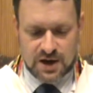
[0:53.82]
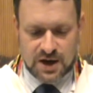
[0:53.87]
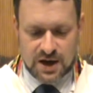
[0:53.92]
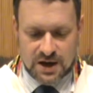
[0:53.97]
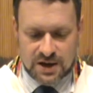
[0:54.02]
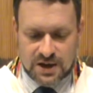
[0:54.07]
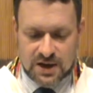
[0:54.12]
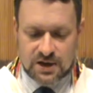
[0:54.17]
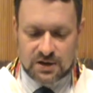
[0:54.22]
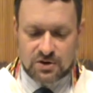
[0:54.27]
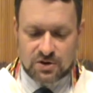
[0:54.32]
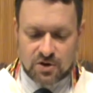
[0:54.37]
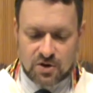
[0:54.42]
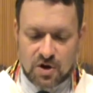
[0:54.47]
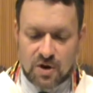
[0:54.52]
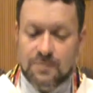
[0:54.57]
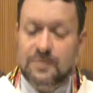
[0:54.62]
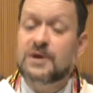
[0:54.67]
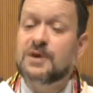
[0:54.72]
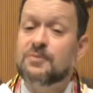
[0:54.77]
and that there
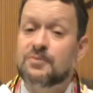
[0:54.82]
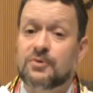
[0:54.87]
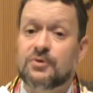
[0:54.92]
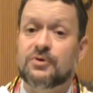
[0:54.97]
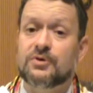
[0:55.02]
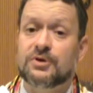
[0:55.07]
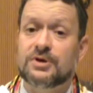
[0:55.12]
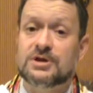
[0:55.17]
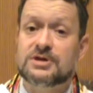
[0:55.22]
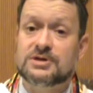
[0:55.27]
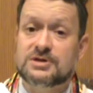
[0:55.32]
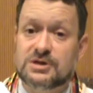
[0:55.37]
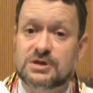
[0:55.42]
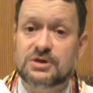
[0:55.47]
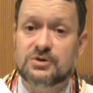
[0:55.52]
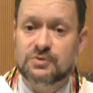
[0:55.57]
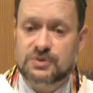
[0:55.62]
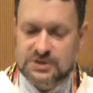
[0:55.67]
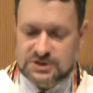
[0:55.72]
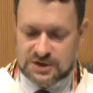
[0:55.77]
are people
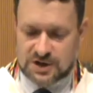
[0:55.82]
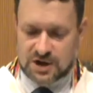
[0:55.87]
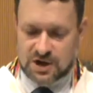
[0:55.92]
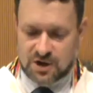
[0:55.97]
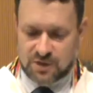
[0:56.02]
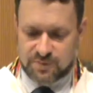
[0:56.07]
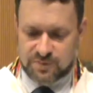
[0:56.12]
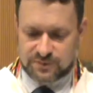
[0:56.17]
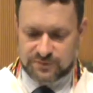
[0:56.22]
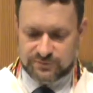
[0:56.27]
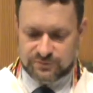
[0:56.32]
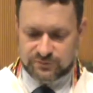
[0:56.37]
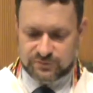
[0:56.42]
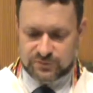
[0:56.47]
continuing to help.